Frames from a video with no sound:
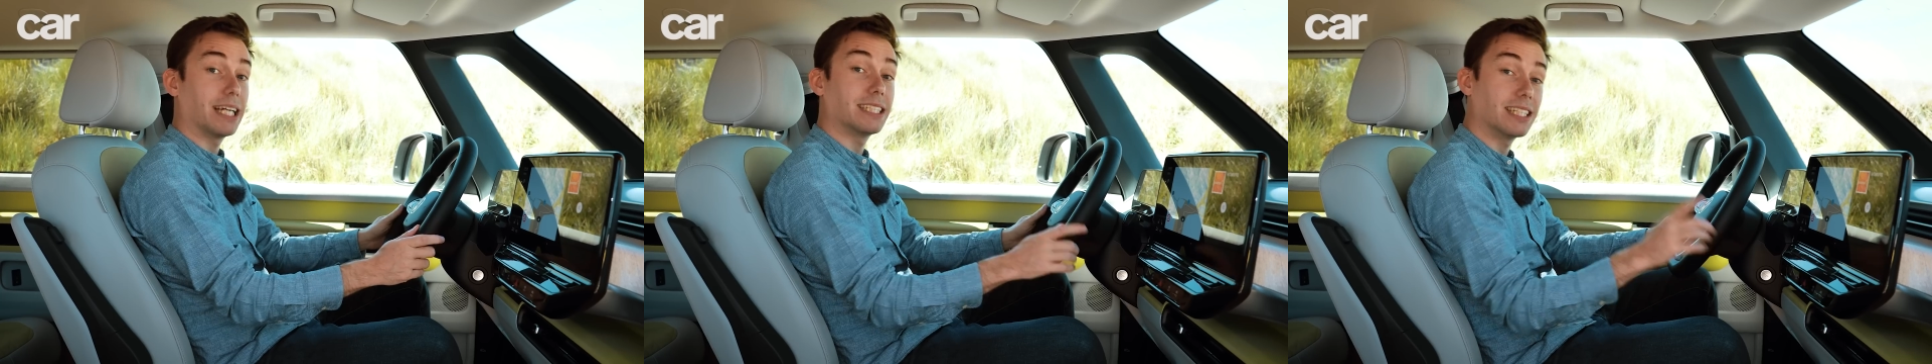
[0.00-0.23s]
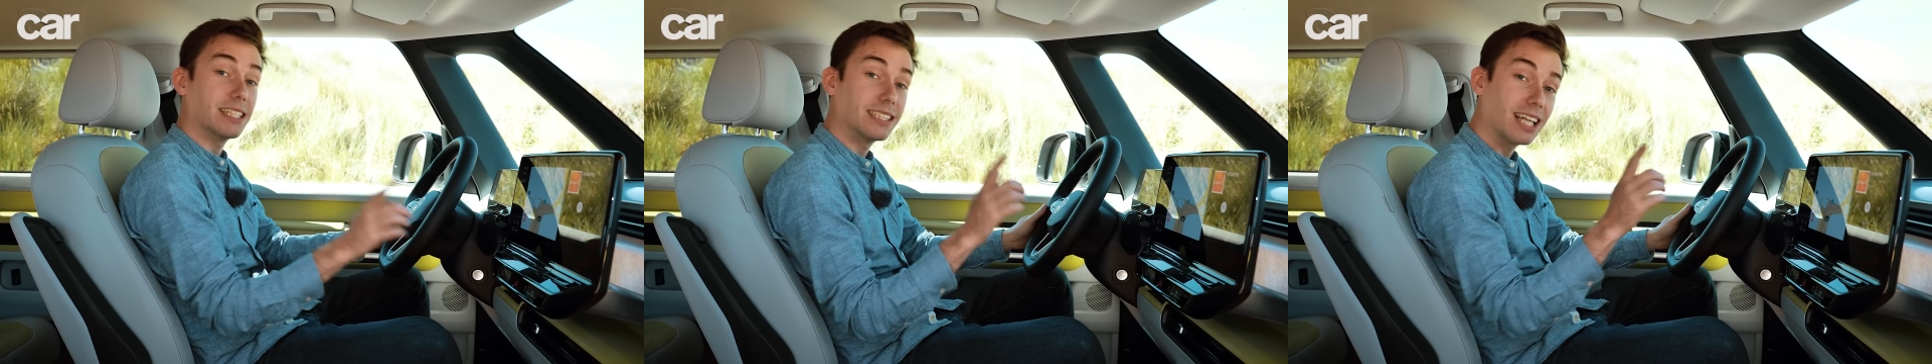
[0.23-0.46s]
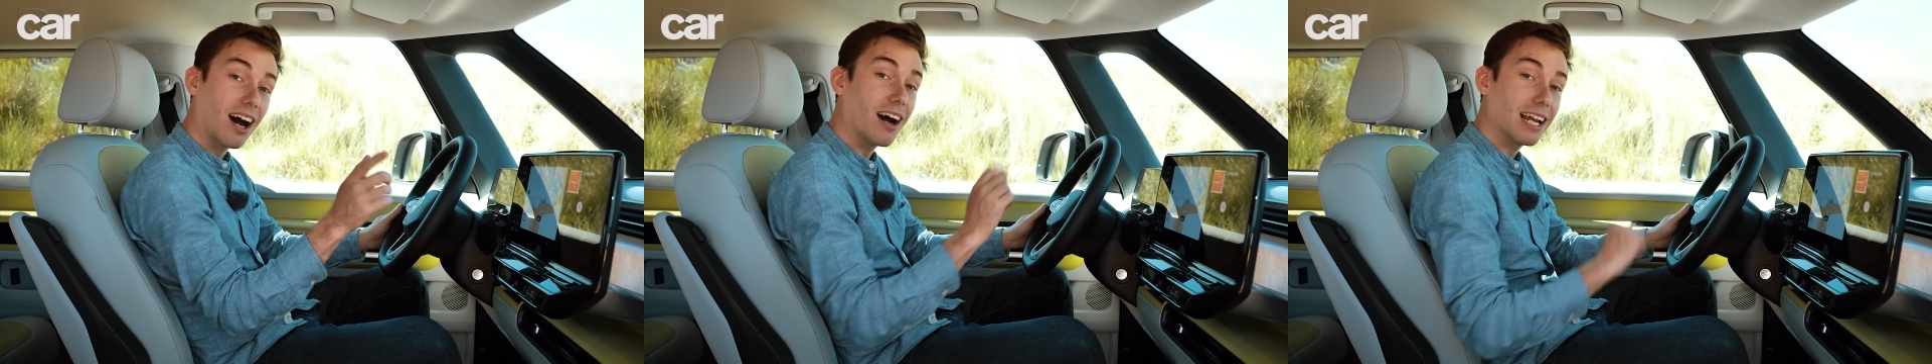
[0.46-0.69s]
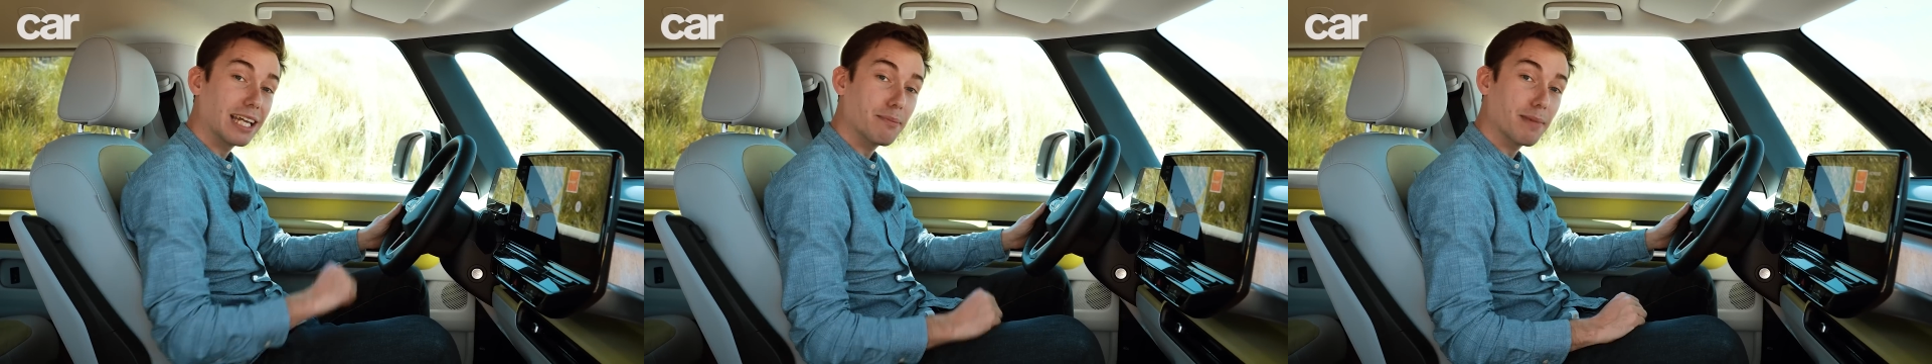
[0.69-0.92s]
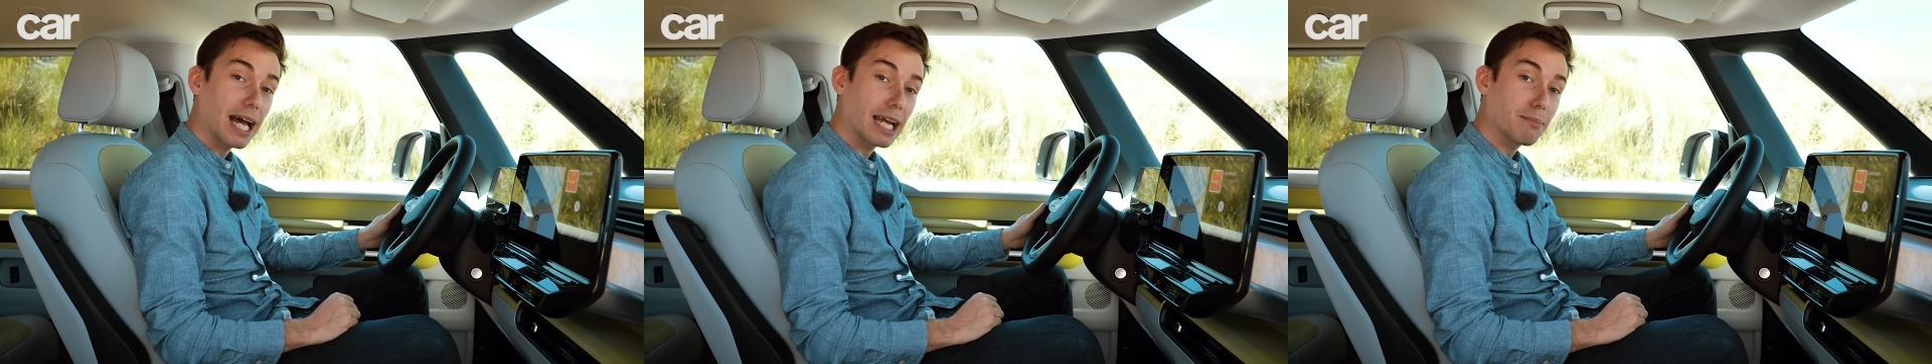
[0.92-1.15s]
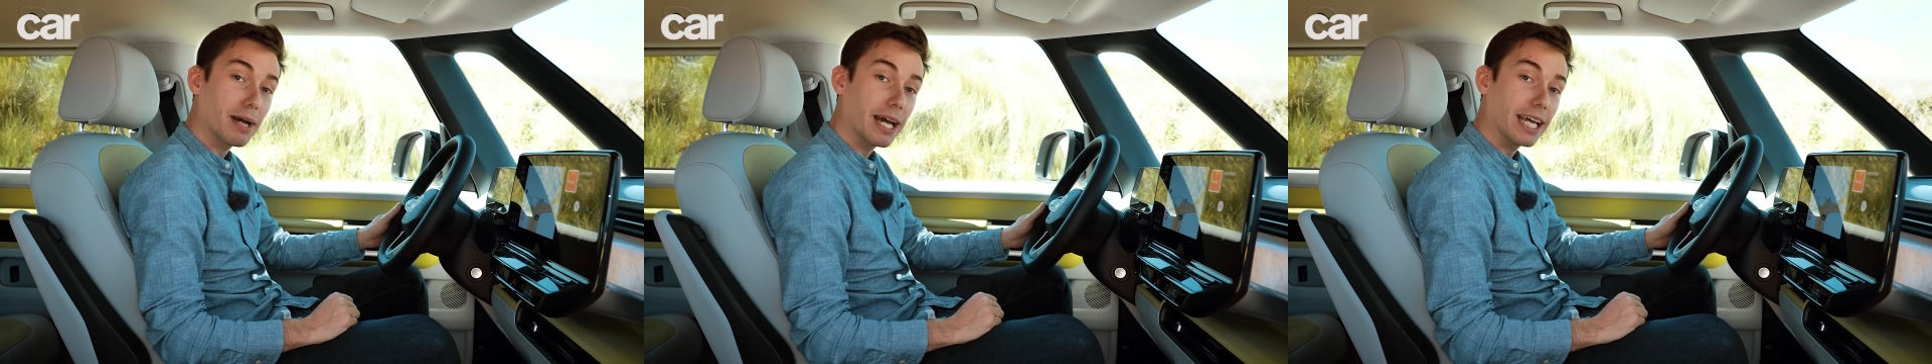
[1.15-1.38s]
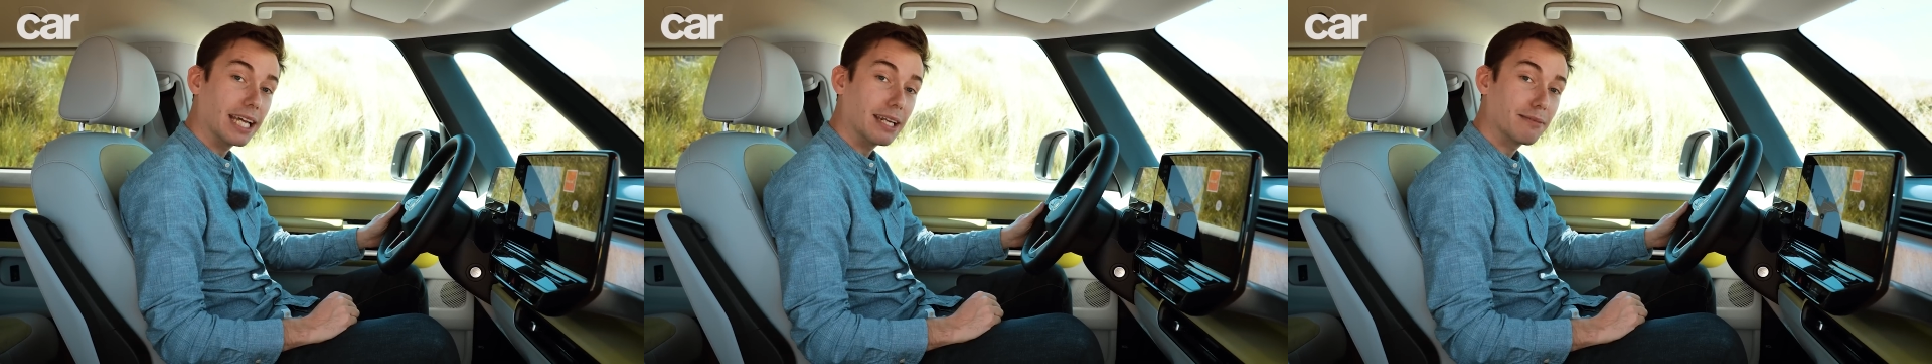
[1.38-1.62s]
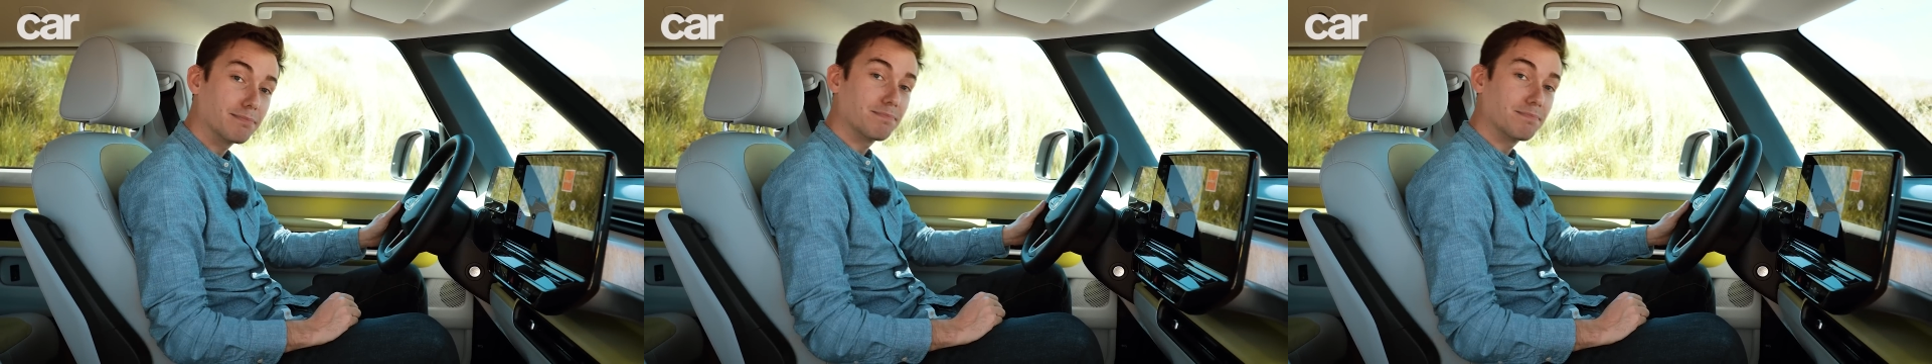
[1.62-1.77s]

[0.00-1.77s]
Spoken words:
It's entirely man-made.